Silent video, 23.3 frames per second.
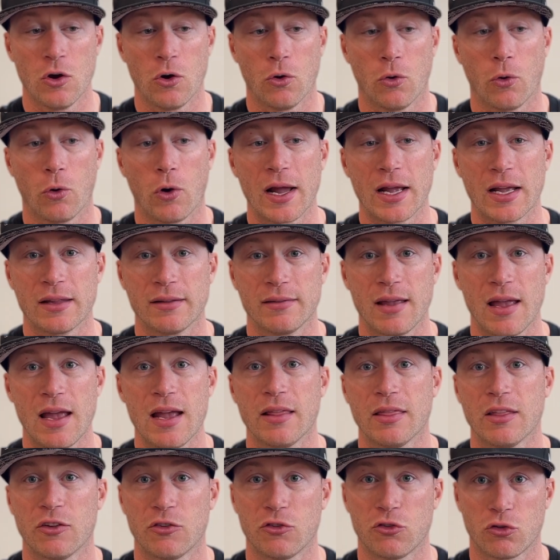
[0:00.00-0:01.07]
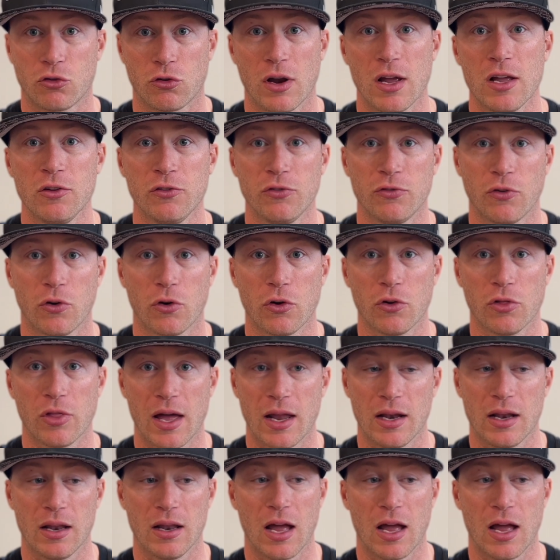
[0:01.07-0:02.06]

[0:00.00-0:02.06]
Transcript: or I can take this transfer that